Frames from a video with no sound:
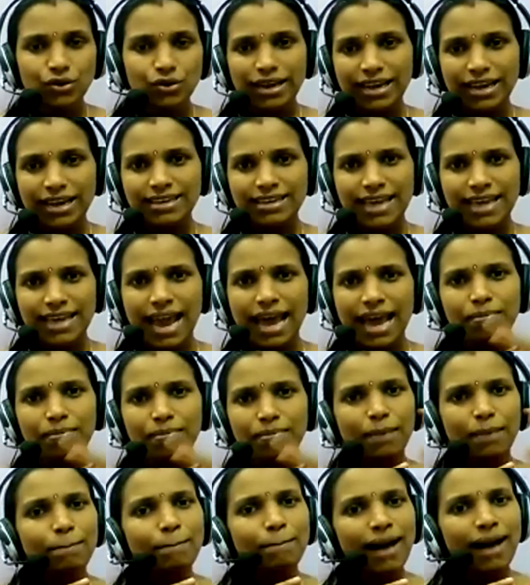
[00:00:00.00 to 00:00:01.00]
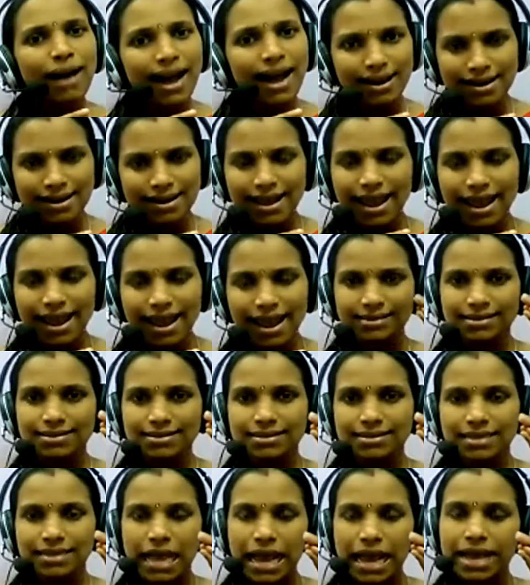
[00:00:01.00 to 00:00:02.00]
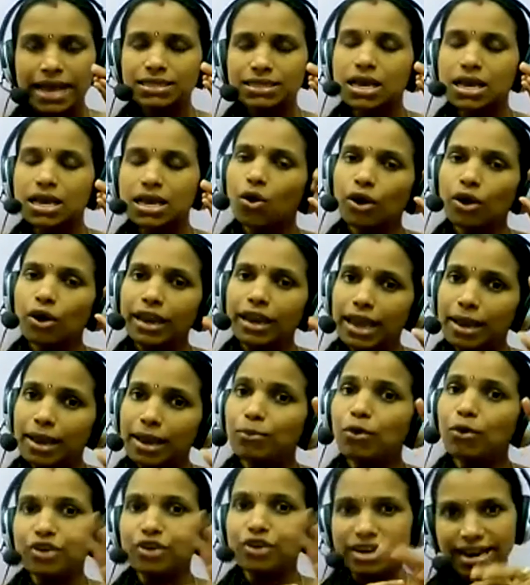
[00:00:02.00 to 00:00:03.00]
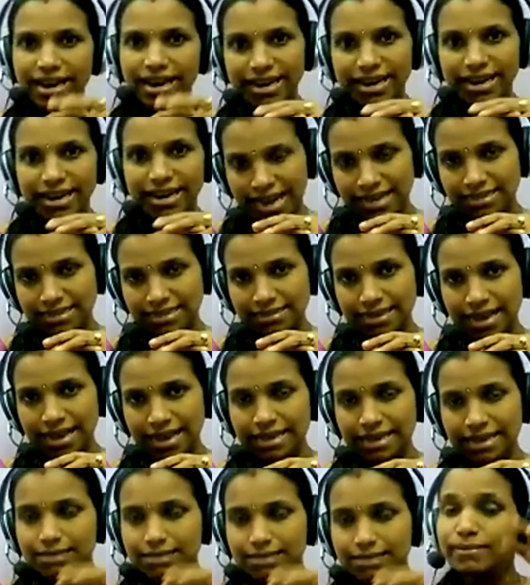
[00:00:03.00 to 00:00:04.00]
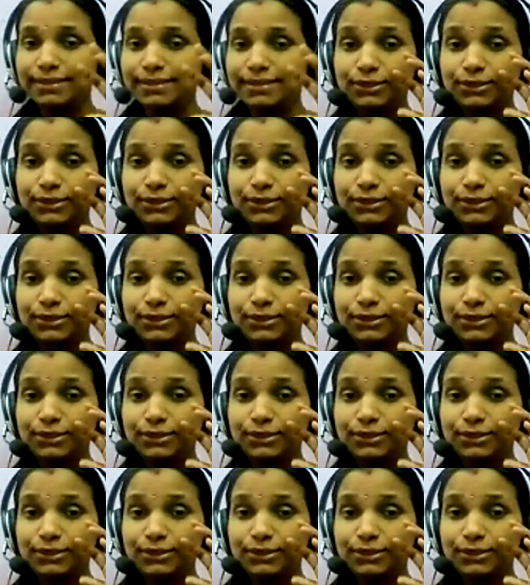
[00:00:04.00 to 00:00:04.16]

So it can be a mild exercise or a moderate exercise,